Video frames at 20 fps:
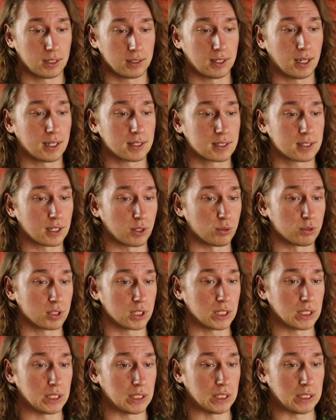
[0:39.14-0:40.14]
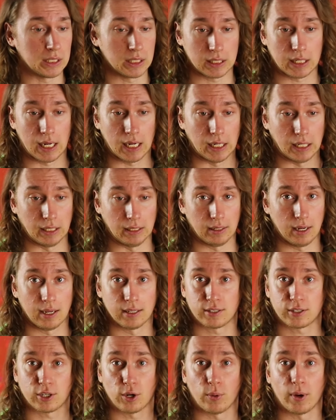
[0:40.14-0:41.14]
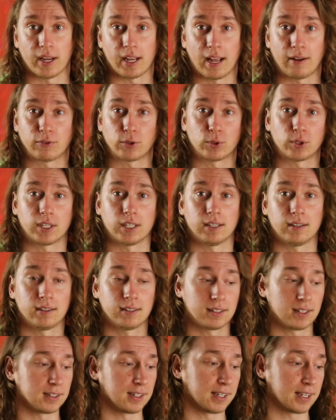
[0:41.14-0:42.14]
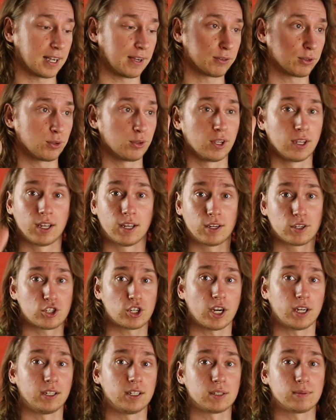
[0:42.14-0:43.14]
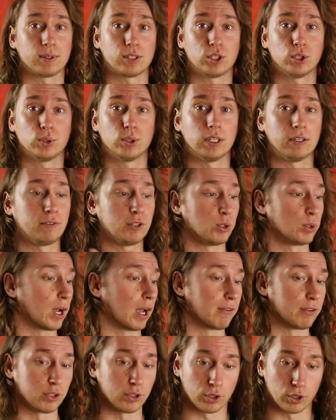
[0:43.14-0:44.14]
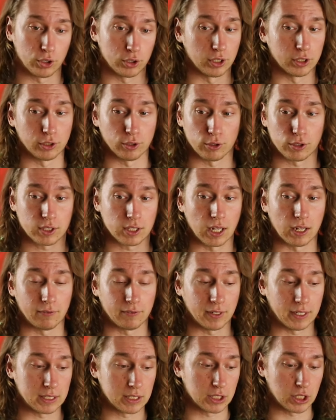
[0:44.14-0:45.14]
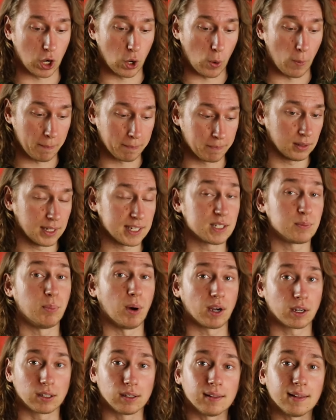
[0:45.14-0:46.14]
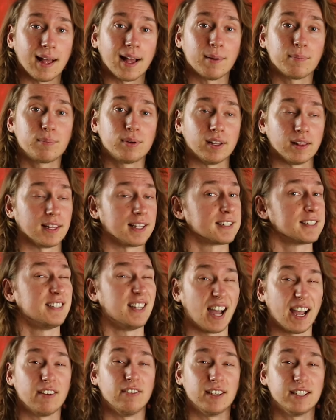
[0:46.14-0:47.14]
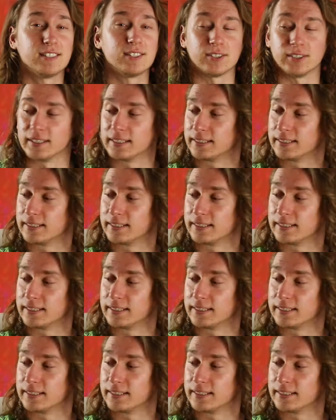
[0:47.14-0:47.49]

that sounds insane. And so I have to hear it and I have to share this with you if you haven't heard it yourself yet. So let's buckle up and let's dive into